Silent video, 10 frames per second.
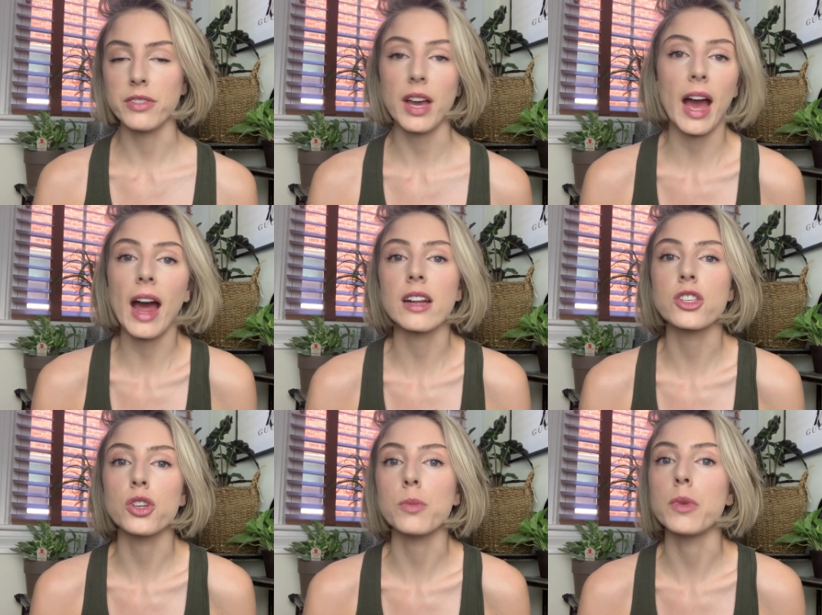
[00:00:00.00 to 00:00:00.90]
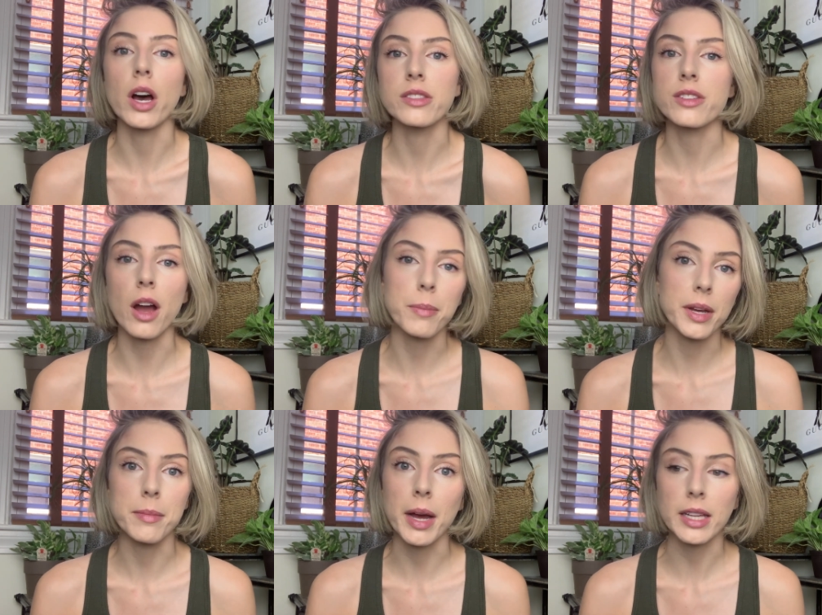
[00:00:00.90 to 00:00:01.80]
had a tube nonstop
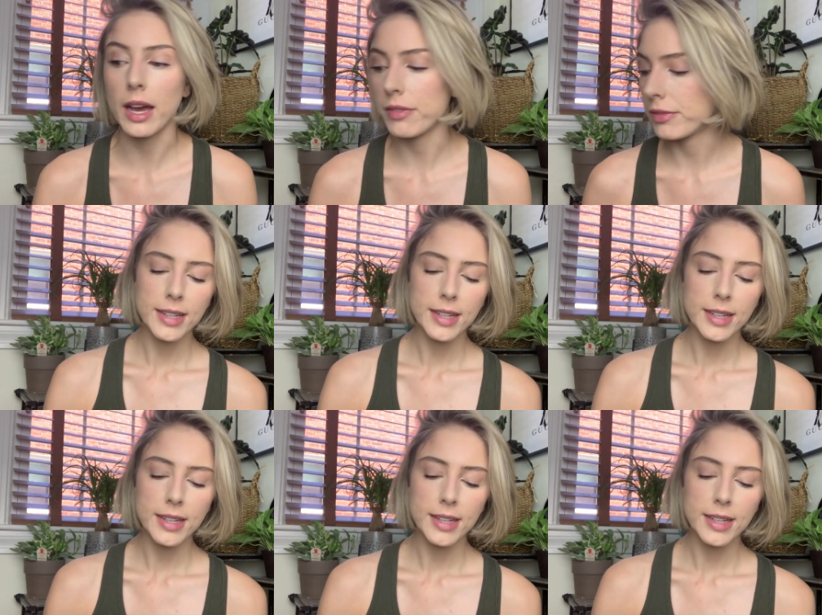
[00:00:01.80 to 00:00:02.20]
in my life.